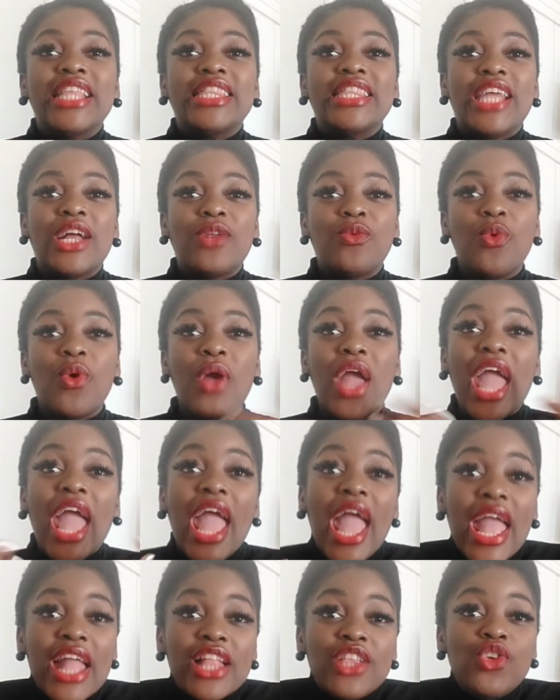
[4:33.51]
that will
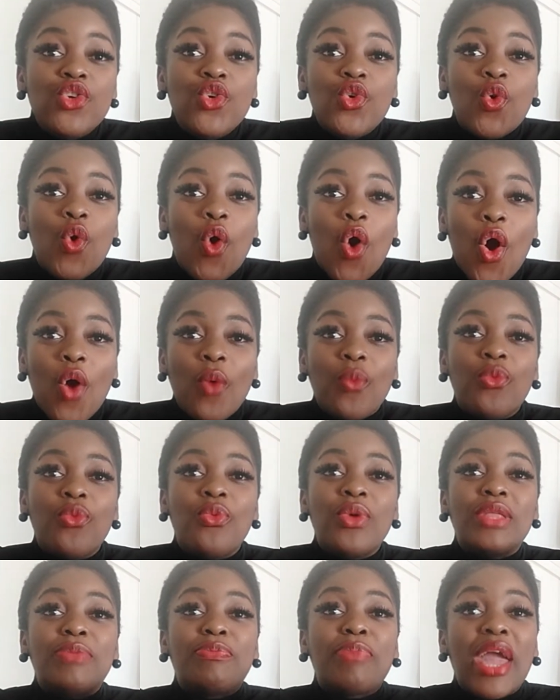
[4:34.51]
end you up
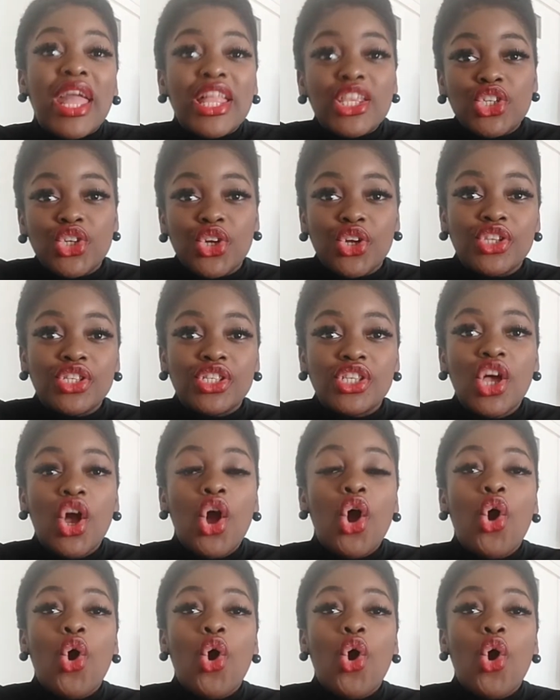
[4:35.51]
with pensions,